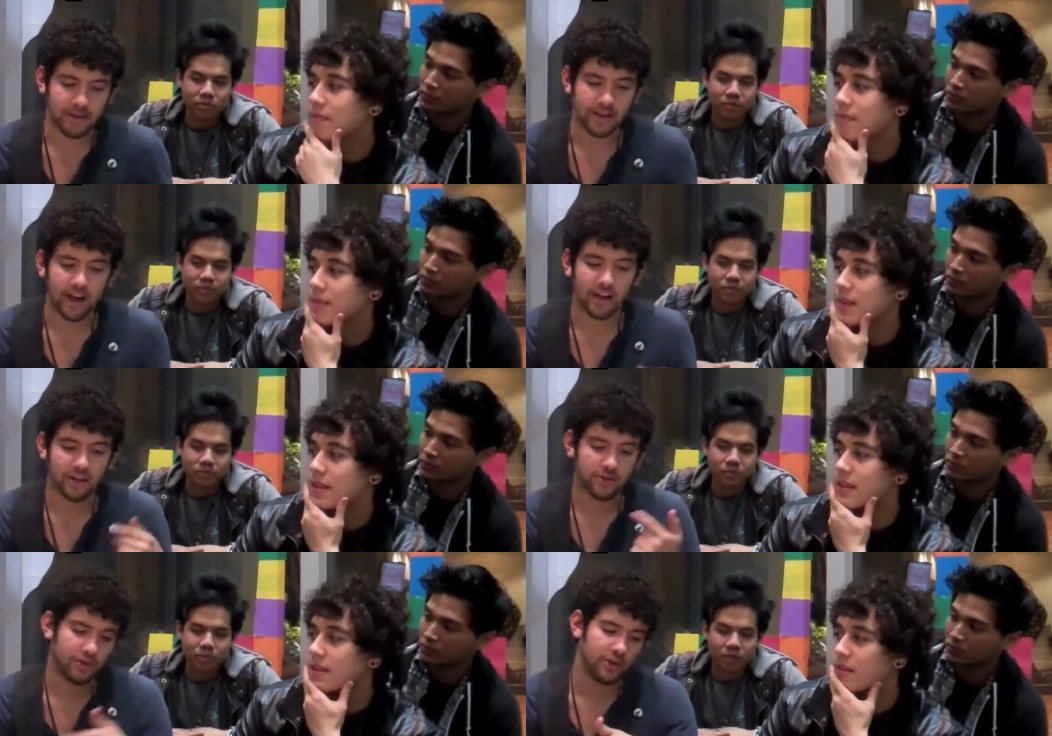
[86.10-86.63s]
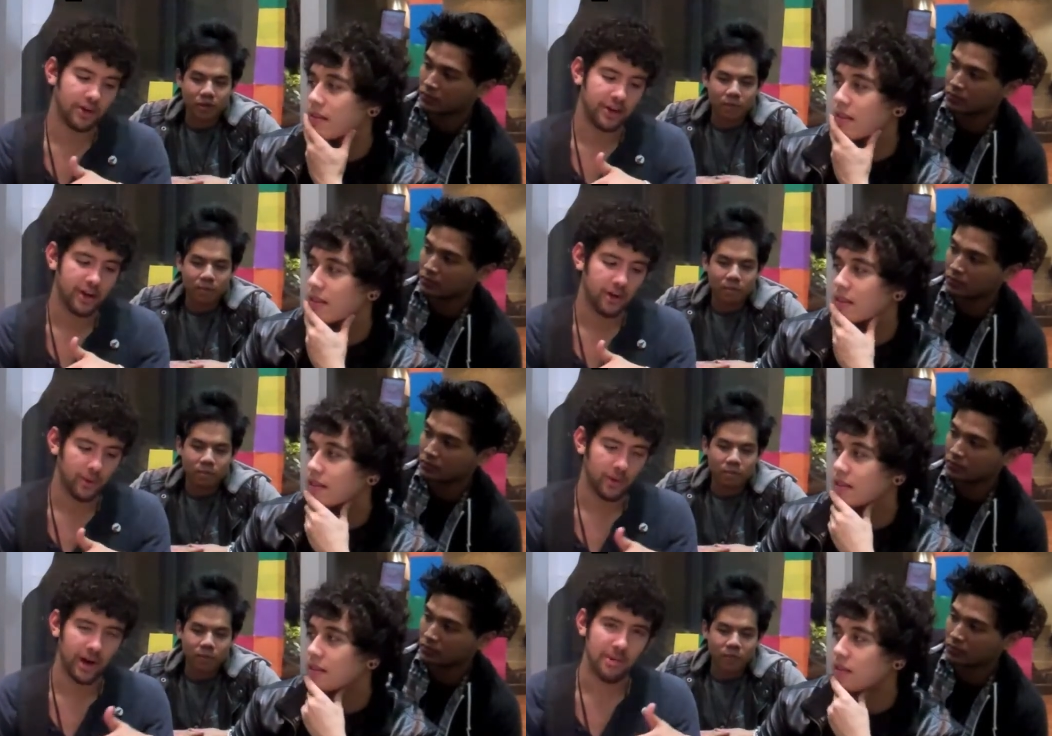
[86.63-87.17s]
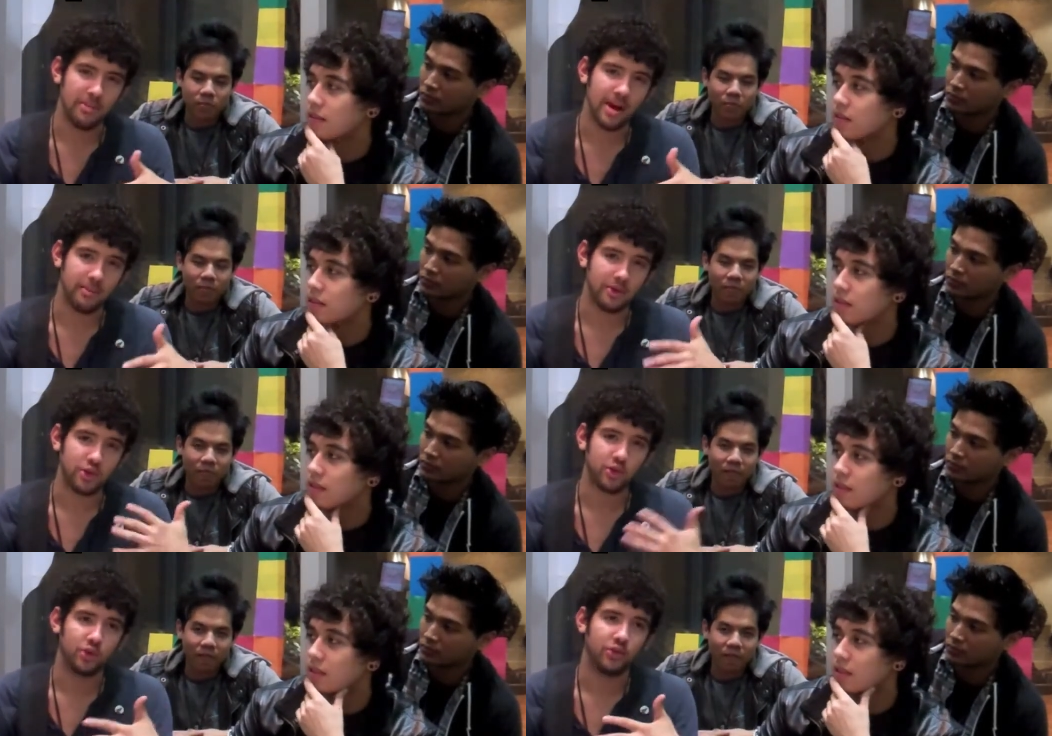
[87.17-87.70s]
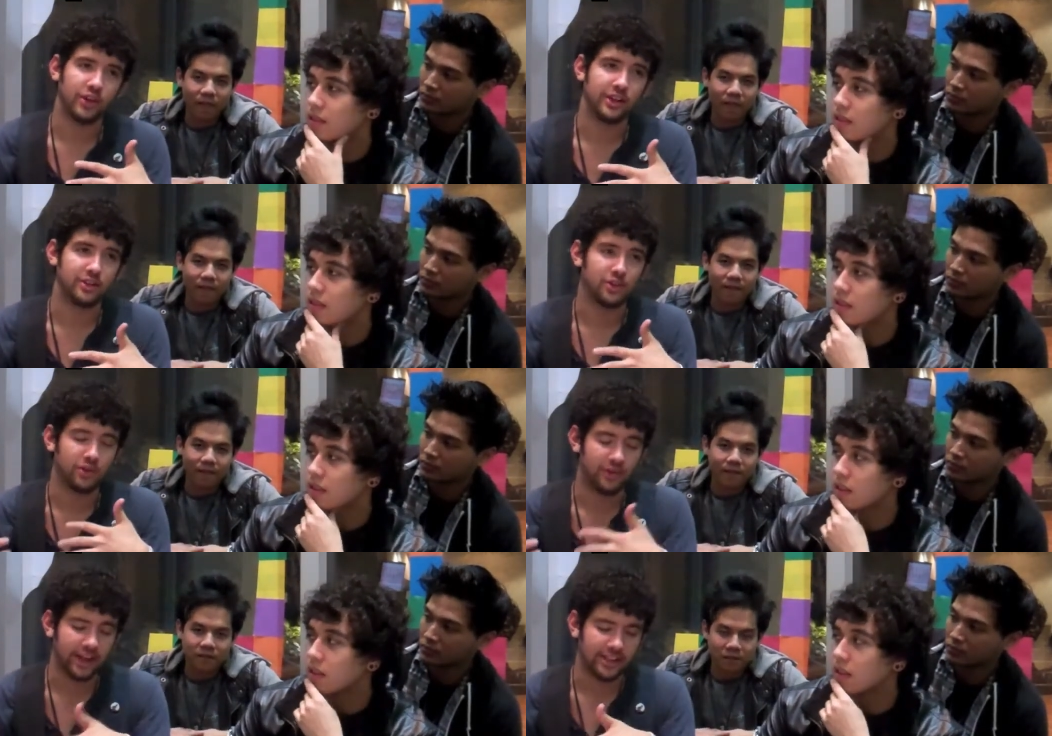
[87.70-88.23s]
Speaker 1: in California where I met mutual
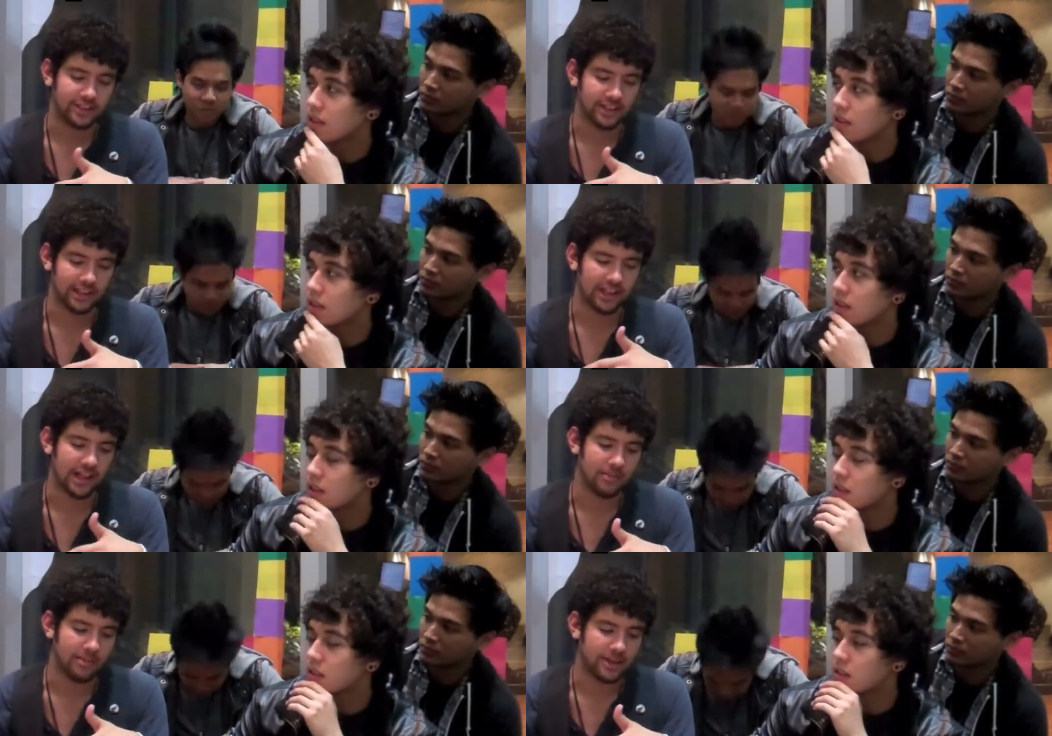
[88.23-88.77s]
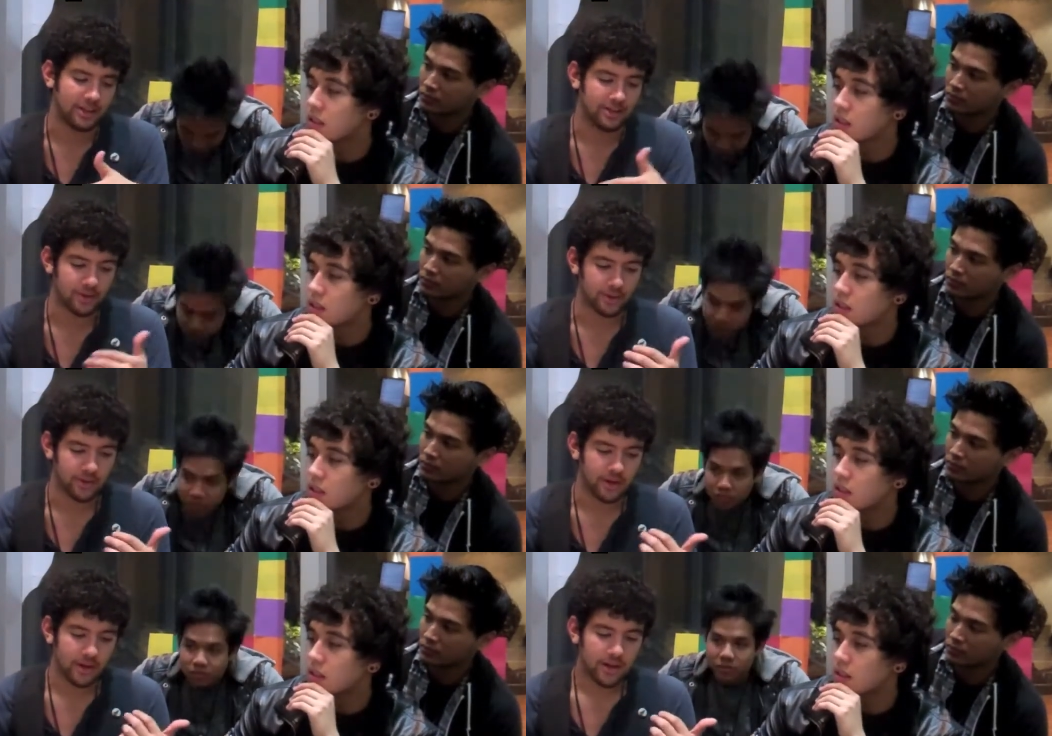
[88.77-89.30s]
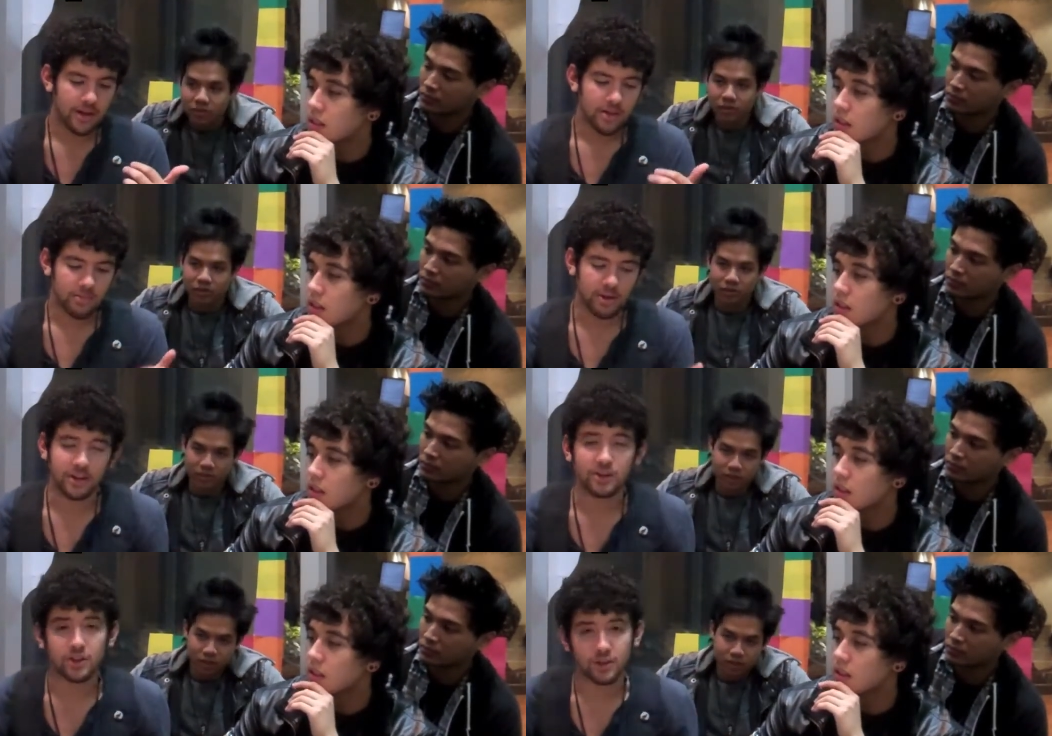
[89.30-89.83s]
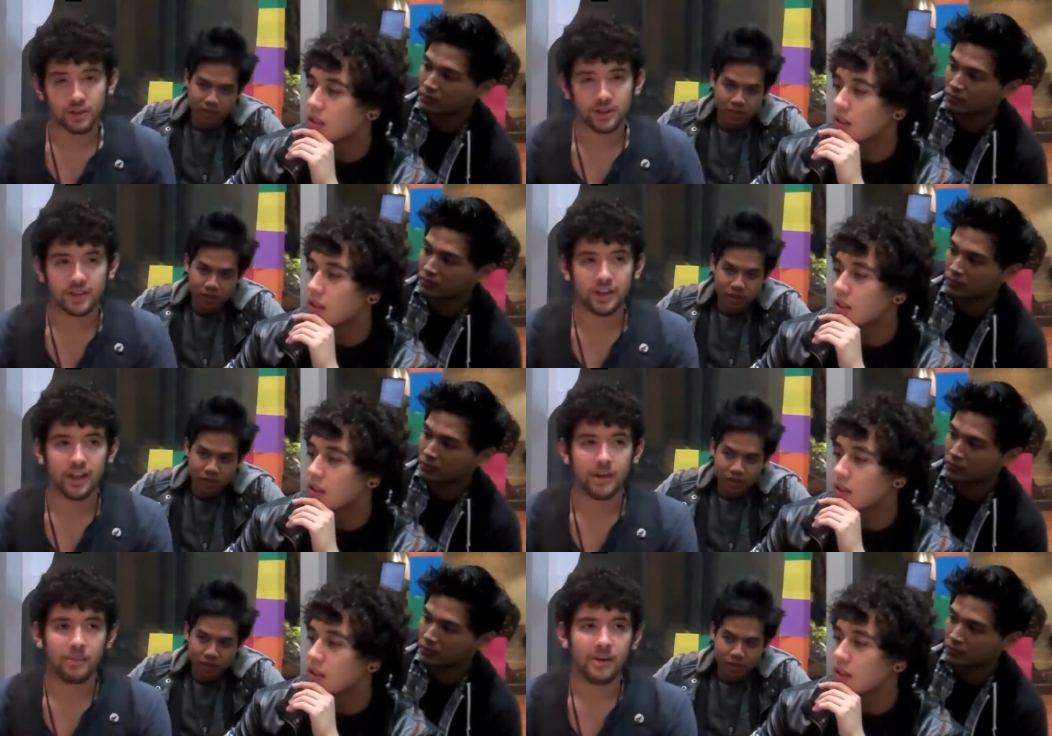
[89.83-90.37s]
friends who eventually led me to be introduced
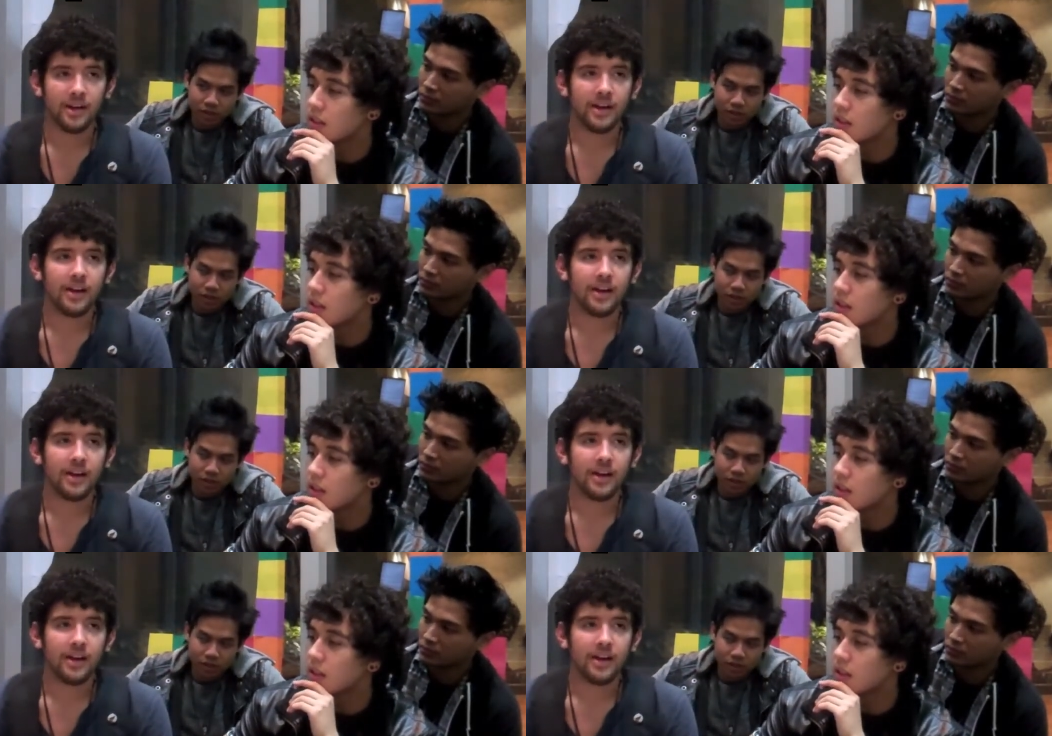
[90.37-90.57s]
to them.